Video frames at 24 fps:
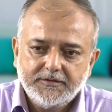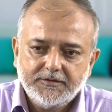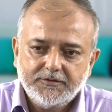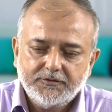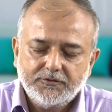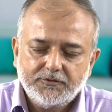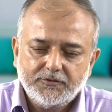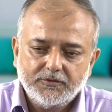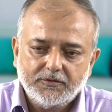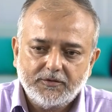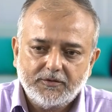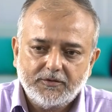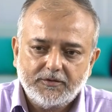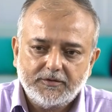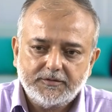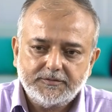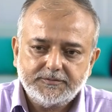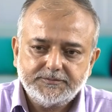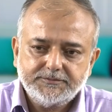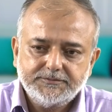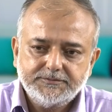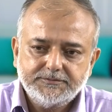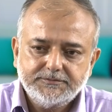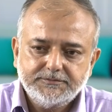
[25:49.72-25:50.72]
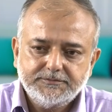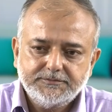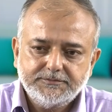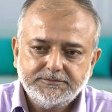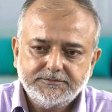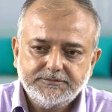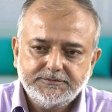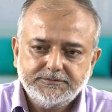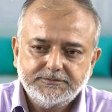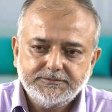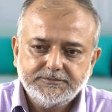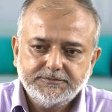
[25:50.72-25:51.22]
So,
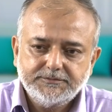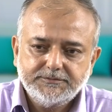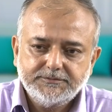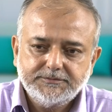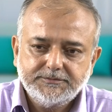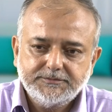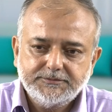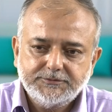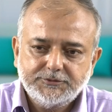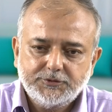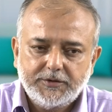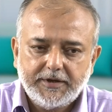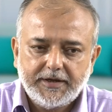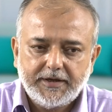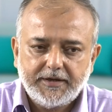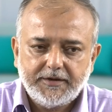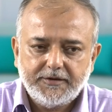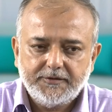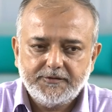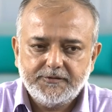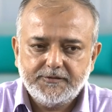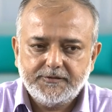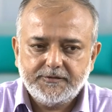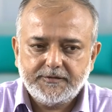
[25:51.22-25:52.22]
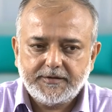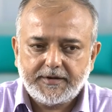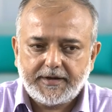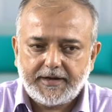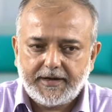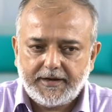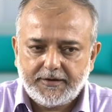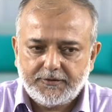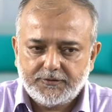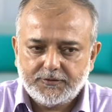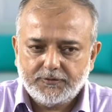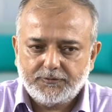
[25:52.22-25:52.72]
Today is
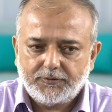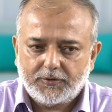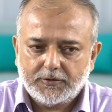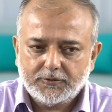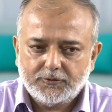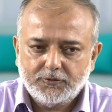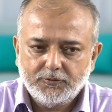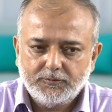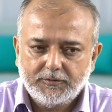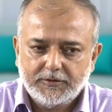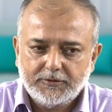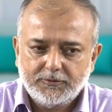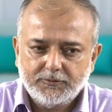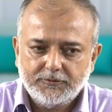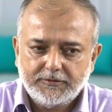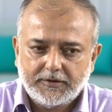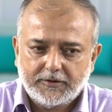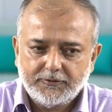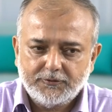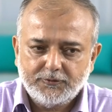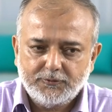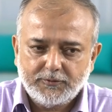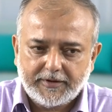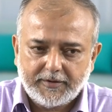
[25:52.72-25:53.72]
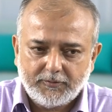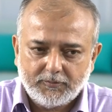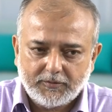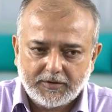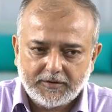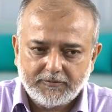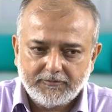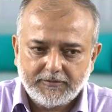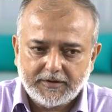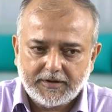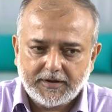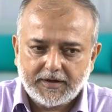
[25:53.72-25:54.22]
8th of October
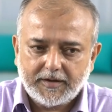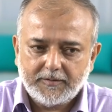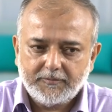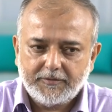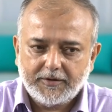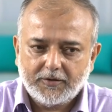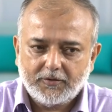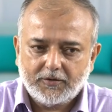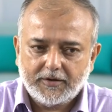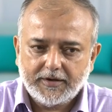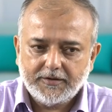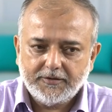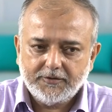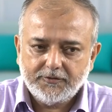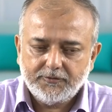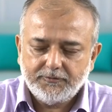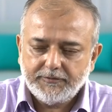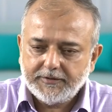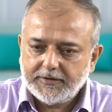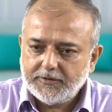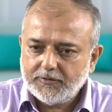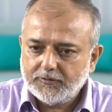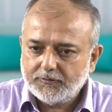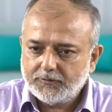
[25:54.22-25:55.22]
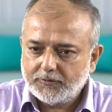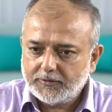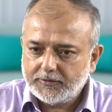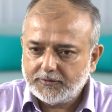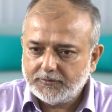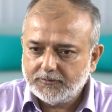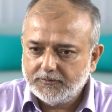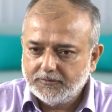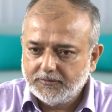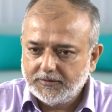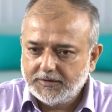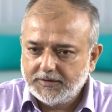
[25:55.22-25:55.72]
2021 when I am recording this video for
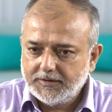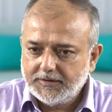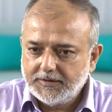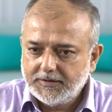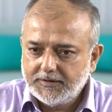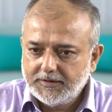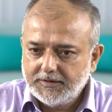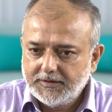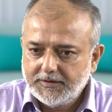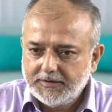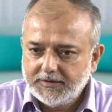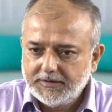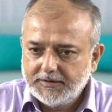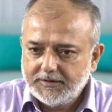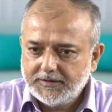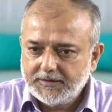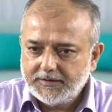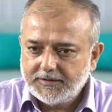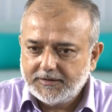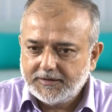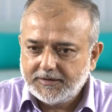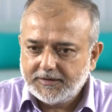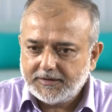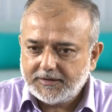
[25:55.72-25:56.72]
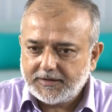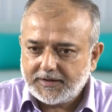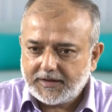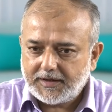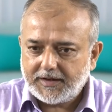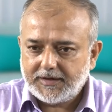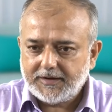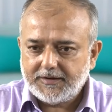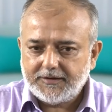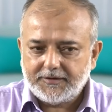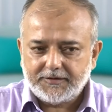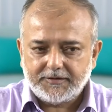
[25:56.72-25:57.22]
you.
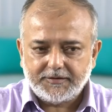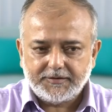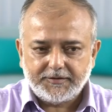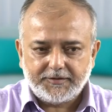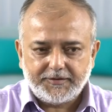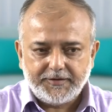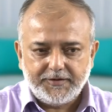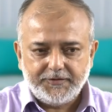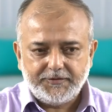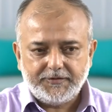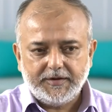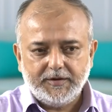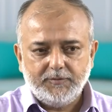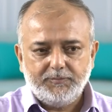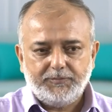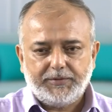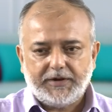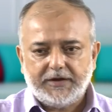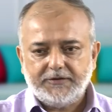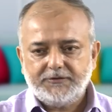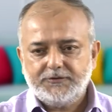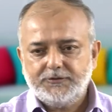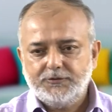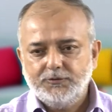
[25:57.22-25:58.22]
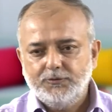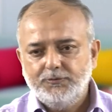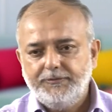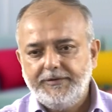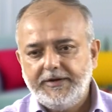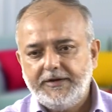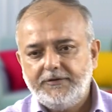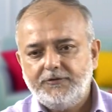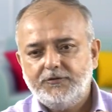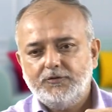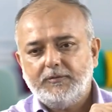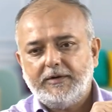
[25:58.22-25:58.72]
And recent past two
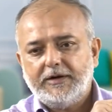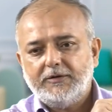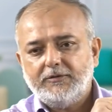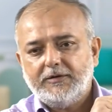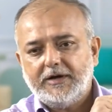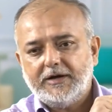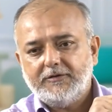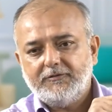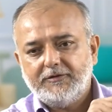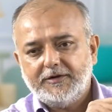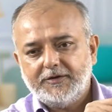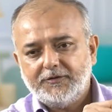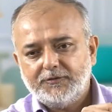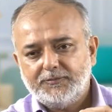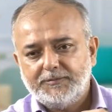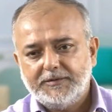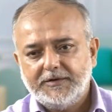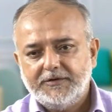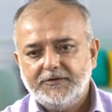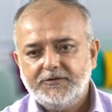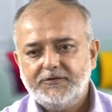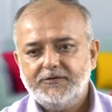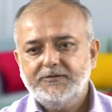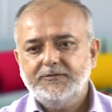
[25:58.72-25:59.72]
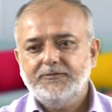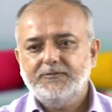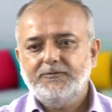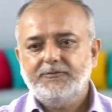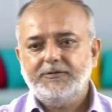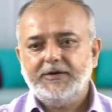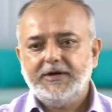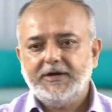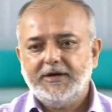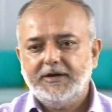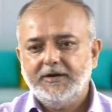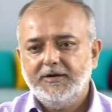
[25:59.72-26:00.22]
weeks Zomato advertisements
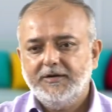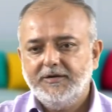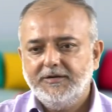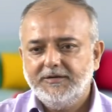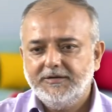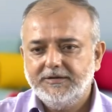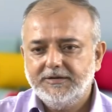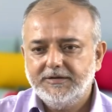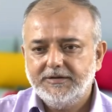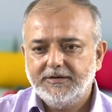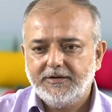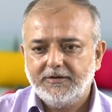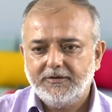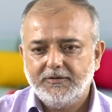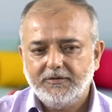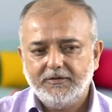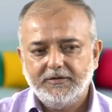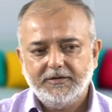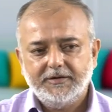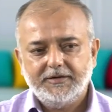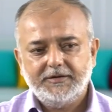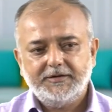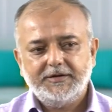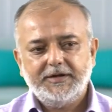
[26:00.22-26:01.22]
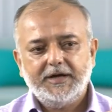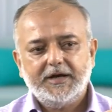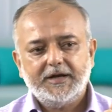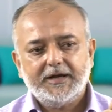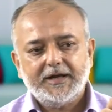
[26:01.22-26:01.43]
wherein you know they are